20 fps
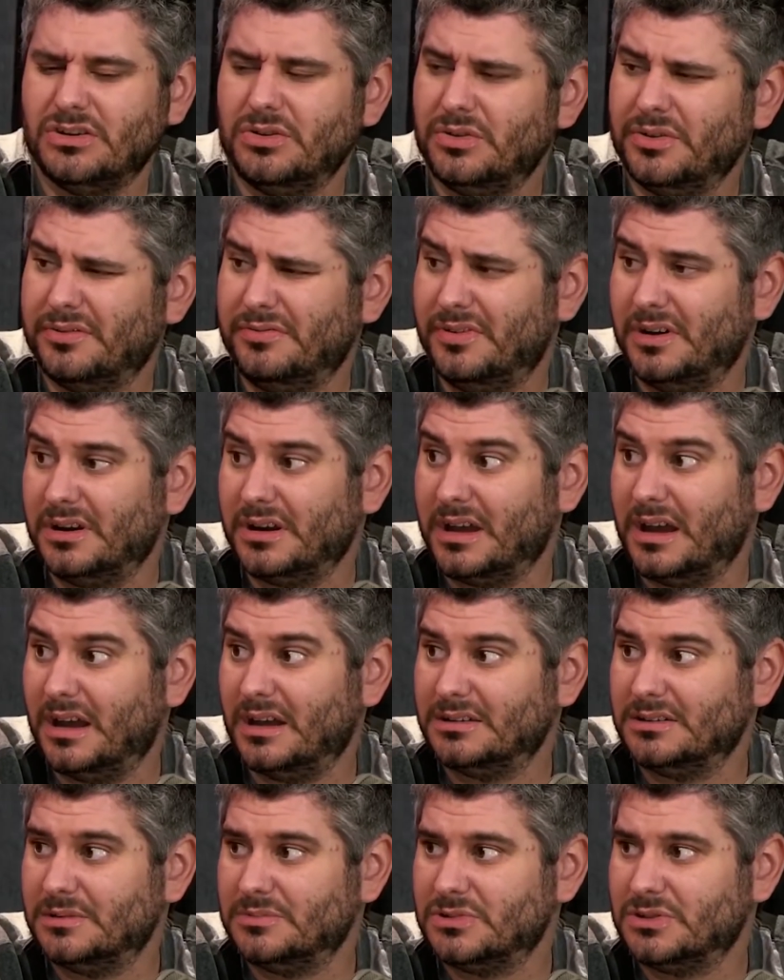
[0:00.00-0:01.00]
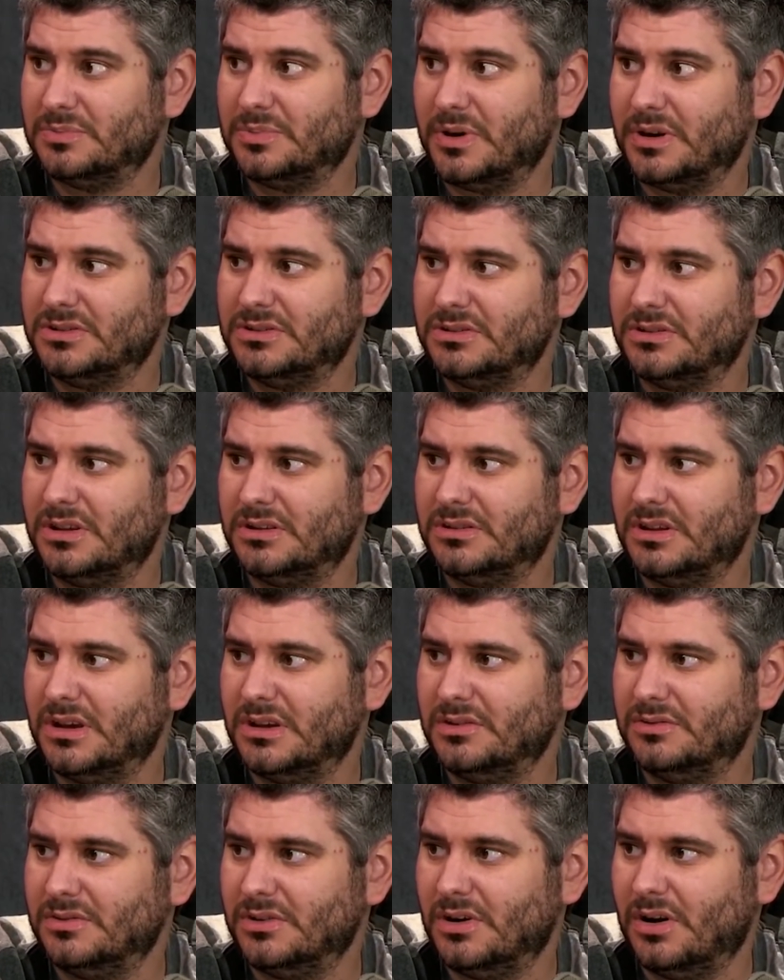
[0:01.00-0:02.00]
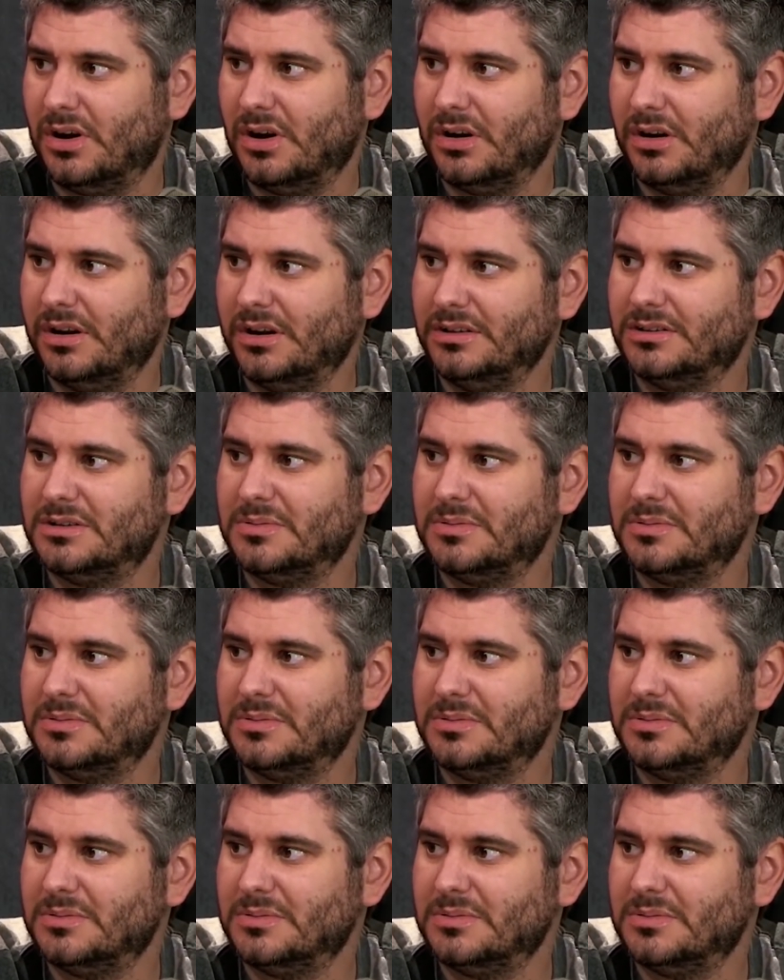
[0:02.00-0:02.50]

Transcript: Doesn't Shane only fuck cats? I'm surprised that they even